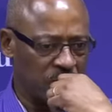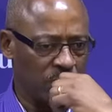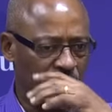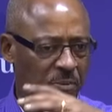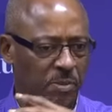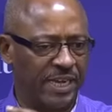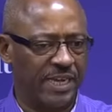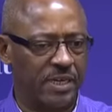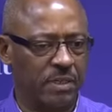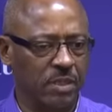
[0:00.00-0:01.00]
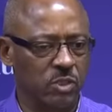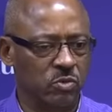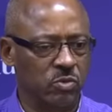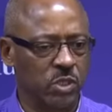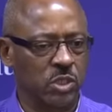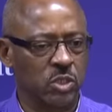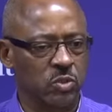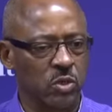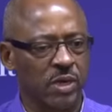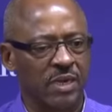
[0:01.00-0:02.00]
we had planned to
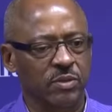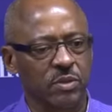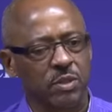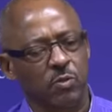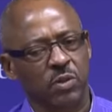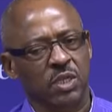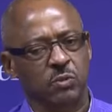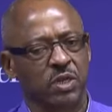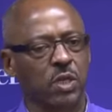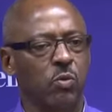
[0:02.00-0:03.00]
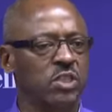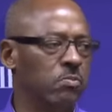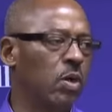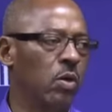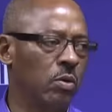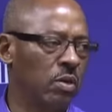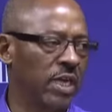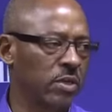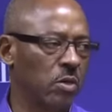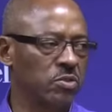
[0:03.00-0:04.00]
go out because we didn't know which bowl,
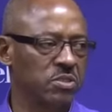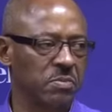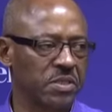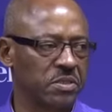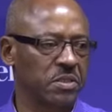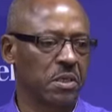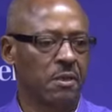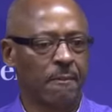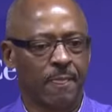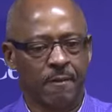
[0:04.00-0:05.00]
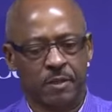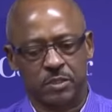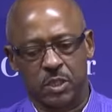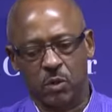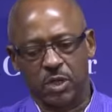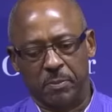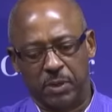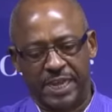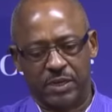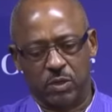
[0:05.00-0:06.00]
like Coach just mentioned. So we had
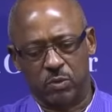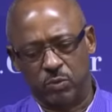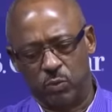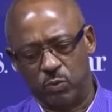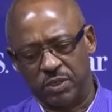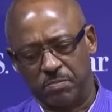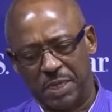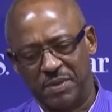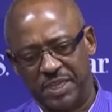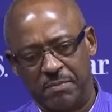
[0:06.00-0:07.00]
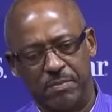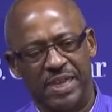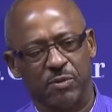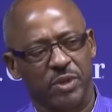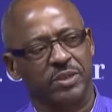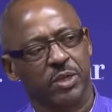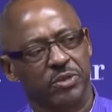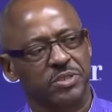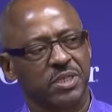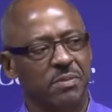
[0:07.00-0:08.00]
planned on maybe getting back
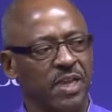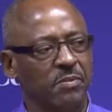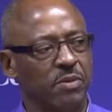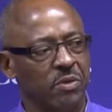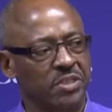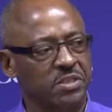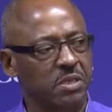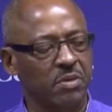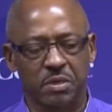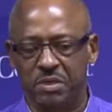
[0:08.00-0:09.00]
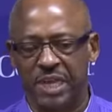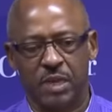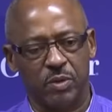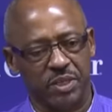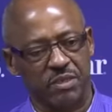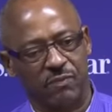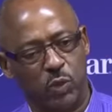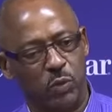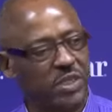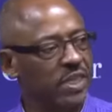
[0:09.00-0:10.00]
Thursday, maybe Wednesday, but now we can get a
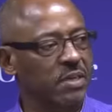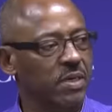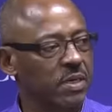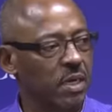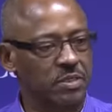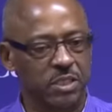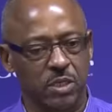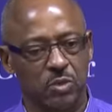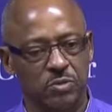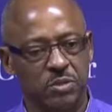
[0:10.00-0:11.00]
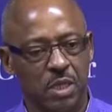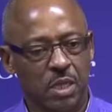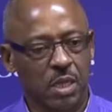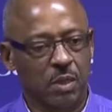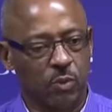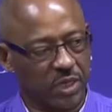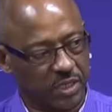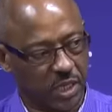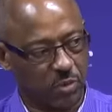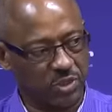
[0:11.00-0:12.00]
full weekend because it goes what they
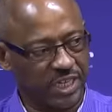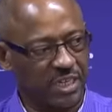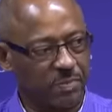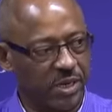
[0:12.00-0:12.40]
call dead